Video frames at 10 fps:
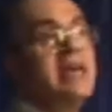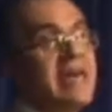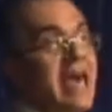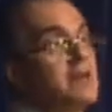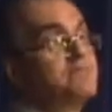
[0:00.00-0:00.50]

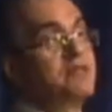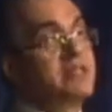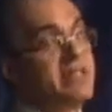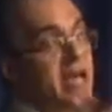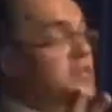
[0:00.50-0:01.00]
and
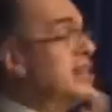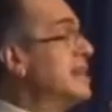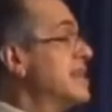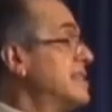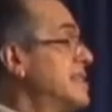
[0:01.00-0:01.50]
predicts, and
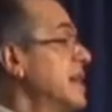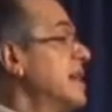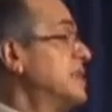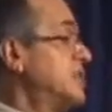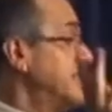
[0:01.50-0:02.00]
it,
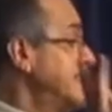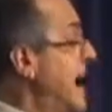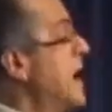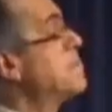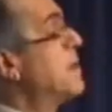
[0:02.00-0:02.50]
it's a
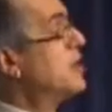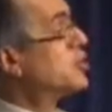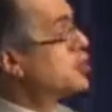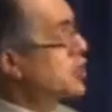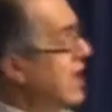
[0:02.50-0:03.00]
type and a
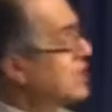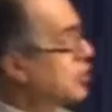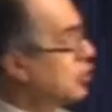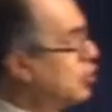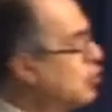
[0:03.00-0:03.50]

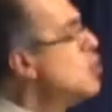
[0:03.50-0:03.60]
shadow